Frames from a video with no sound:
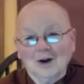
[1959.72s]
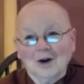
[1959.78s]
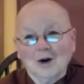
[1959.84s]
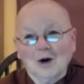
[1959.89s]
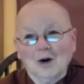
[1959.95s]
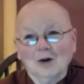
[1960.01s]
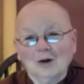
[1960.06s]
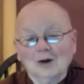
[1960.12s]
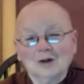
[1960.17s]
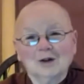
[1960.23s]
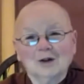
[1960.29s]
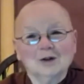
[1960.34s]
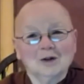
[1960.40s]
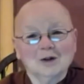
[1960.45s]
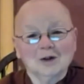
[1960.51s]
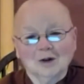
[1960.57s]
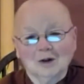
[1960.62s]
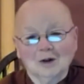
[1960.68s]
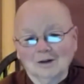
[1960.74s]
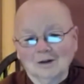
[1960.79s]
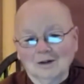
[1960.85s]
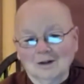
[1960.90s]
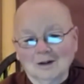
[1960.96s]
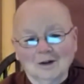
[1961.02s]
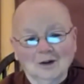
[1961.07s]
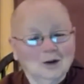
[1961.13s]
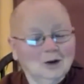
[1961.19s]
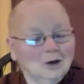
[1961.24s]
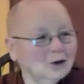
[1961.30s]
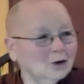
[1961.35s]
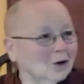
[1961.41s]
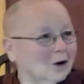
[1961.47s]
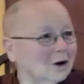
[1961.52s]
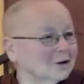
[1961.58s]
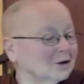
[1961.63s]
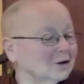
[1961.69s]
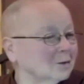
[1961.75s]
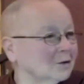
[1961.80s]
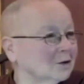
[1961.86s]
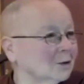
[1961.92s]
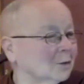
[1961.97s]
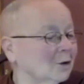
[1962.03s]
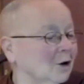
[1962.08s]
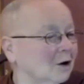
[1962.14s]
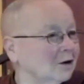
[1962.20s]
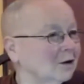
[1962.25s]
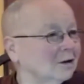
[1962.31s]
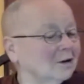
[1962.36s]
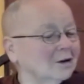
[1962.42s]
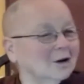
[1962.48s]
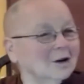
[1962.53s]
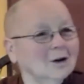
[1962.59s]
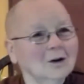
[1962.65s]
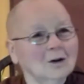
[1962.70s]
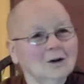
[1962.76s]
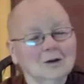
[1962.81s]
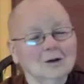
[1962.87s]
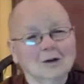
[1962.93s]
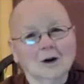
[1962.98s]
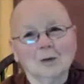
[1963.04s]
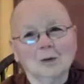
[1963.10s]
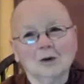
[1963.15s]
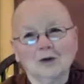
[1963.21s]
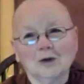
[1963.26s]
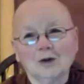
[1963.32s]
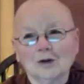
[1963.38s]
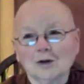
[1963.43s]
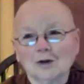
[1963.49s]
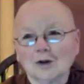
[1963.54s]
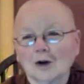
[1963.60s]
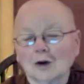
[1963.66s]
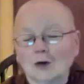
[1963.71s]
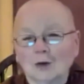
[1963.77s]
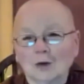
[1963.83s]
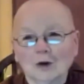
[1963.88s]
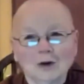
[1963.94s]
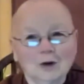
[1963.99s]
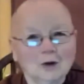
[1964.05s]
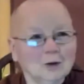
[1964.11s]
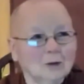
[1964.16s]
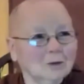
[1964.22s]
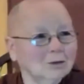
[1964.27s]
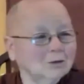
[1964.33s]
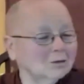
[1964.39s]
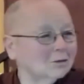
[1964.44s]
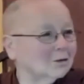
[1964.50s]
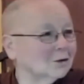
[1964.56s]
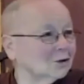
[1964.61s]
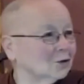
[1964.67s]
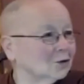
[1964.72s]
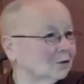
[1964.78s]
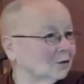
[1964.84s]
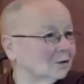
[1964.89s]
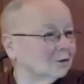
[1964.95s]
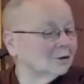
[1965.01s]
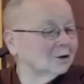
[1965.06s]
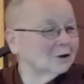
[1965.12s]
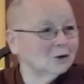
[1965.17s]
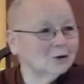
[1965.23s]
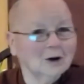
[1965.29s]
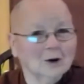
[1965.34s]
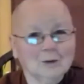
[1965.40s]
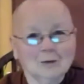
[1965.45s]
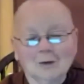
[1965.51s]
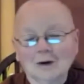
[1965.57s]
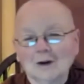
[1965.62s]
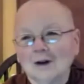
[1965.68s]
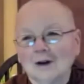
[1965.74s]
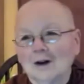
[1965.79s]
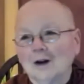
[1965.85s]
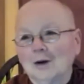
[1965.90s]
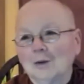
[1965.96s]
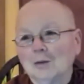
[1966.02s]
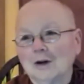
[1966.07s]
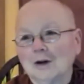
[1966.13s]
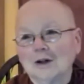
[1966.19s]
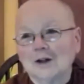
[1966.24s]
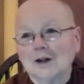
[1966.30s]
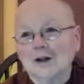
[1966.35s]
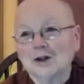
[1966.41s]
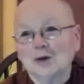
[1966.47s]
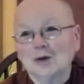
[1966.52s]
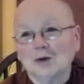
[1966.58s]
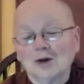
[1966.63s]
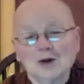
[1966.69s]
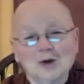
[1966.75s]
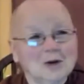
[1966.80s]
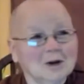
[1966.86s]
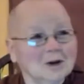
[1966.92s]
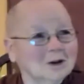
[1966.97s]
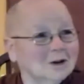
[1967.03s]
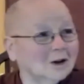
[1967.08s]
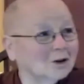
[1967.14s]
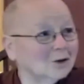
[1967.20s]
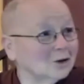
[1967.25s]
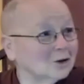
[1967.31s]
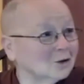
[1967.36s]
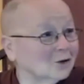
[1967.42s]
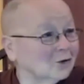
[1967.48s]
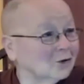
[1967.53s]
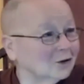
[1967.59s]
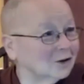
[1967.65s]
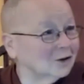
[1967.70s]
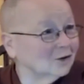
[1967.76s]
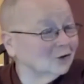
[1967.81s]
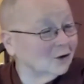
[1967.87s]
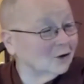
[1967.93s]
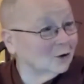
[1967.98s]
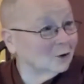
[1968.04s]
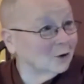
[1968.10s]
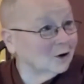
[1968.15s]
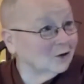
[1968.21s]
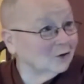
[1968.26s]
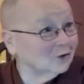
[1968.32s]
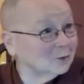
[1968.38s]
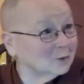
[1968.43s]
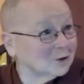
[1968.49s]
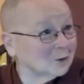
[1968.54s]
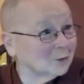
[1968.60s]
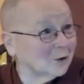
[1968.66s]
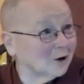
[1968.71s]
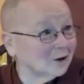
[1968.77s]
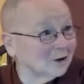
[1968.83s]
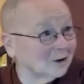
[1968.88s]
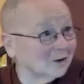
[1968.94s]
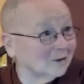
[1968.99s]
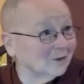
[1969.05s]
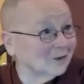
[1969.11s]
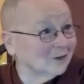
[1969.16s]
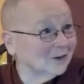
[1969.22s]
Or is it that, you had some samadhi a couple of years ago when you went to a really great meditation retreat and now you're very far away from samadhi?